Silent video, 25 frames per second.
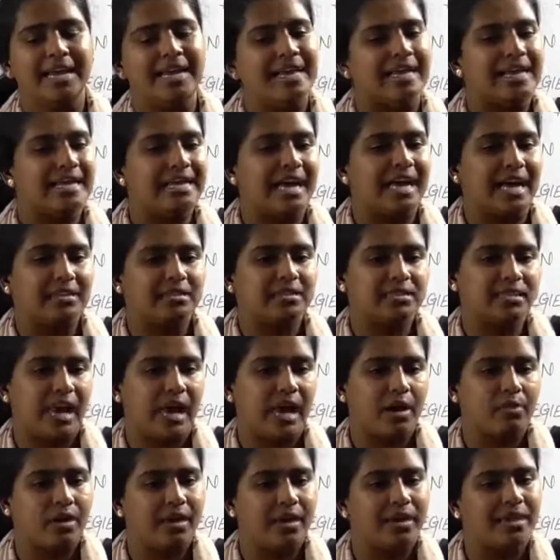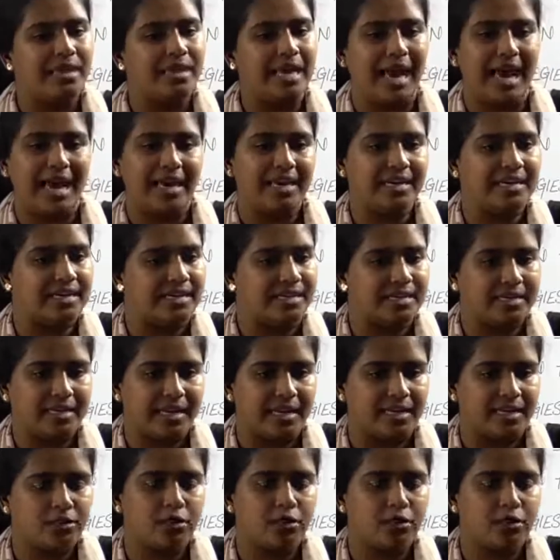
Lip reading: it doesn't have any high content.